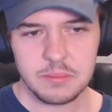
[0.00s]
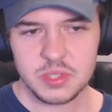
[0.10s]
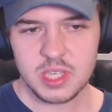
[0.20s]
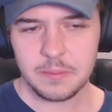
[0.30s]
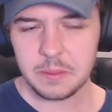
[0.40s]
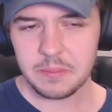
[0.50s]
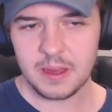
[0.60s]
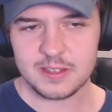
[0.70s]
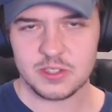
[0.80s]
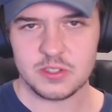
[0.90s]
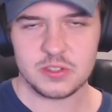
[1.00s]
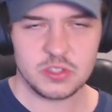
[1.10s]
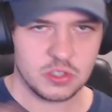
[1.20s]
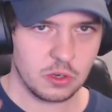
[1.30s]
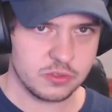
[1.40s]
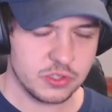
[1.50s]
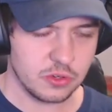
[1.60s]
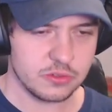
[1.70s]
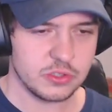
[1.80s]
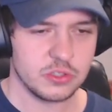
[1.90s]
skipping past
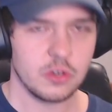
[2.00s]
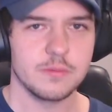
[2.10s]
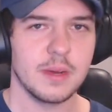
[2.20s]
so